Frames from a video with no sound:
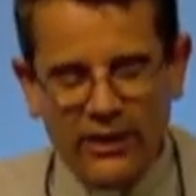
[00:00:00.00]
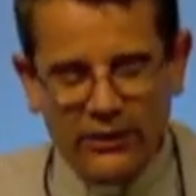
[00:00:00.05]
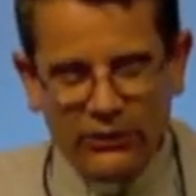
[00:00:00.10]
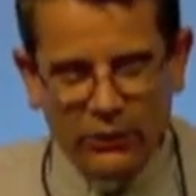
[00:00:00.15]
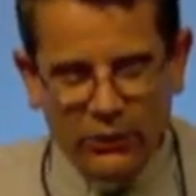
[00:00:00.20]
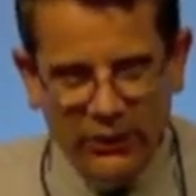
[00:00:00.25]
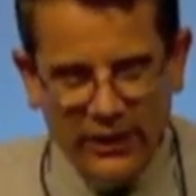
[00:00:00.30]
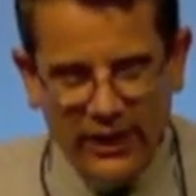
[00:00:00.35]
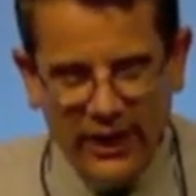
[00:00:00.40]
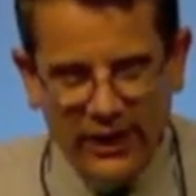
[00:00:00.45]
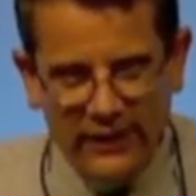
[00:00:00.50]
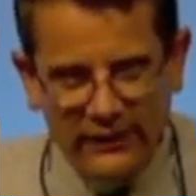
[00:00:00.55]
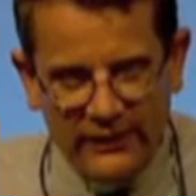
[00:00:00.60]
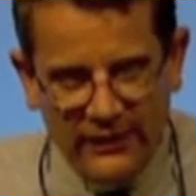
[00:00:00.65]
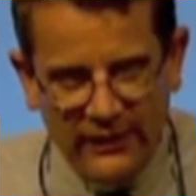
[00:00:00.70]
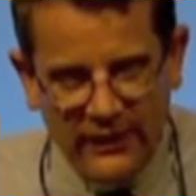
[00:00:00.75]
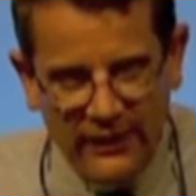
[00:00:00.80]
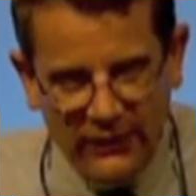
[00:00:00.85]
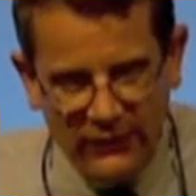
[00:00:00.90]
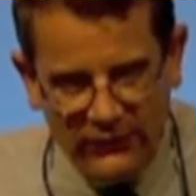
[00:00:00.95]
So
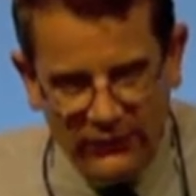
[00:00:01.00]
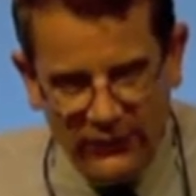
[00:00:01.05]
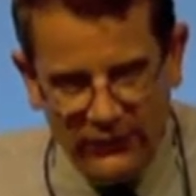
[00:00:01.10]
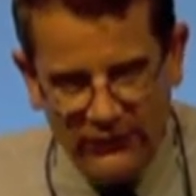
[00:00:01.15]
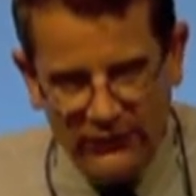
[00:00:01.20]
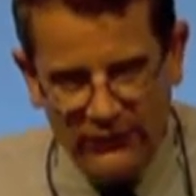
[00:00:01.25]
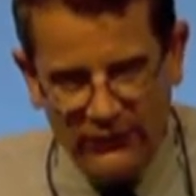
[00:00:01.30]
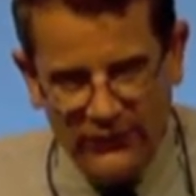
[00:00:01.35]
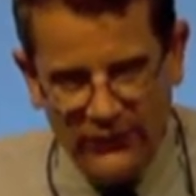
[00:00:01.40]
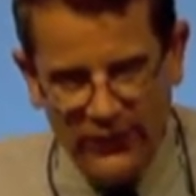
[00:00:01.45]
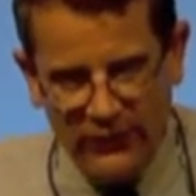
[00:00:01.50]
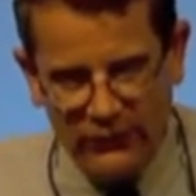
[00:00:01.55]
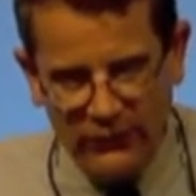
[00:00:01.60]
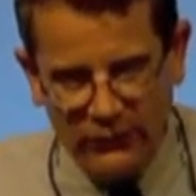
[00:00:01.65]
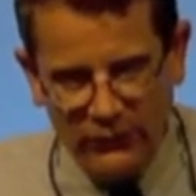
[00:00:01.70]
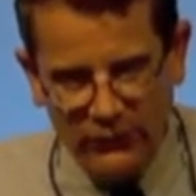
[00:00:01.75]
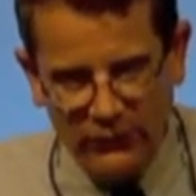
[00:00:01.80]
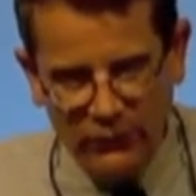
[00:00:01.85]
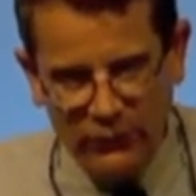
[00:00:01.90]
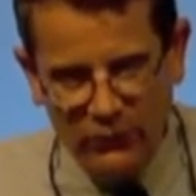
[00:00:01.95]
catechesis is
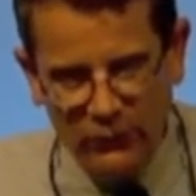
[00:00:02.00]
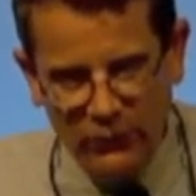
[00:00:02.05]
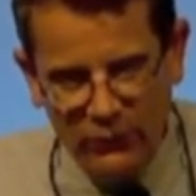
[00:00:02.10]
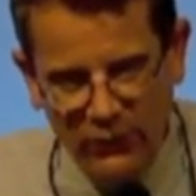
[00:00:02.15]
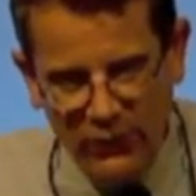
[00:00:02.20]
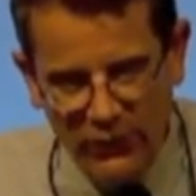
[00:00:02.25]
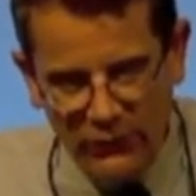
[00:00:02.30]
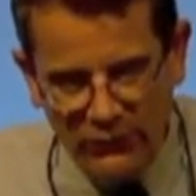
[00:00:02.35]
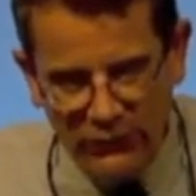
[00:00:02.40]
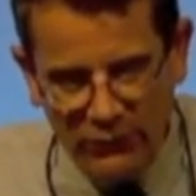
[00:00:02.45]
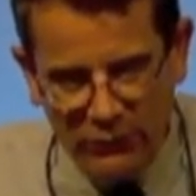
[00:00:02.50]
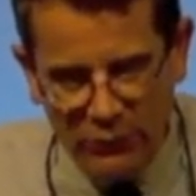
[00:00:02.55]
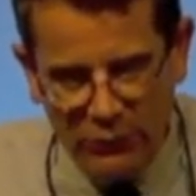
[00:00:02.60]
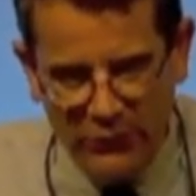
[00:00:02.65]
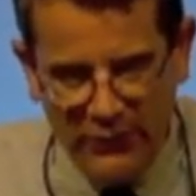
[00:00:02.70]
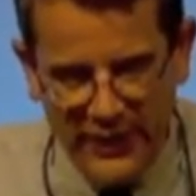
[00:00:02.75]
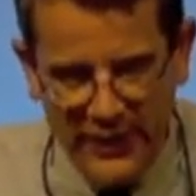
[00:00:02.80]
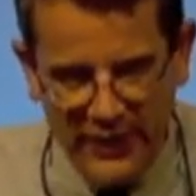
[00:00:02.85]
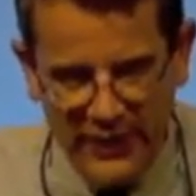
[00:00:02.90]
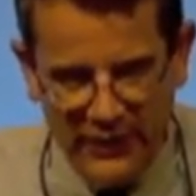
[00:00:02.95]
a school of
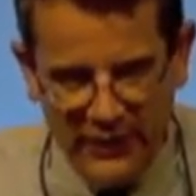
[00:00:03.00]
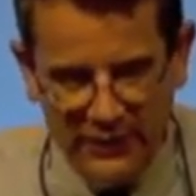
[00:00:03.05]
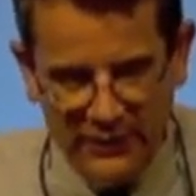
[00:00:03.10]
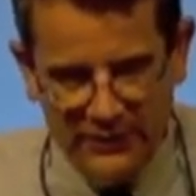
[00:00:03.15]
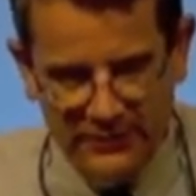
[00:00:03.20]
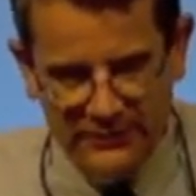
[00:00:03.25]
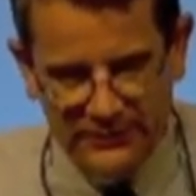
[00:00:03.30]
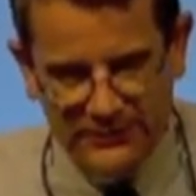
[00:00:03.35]
prayer.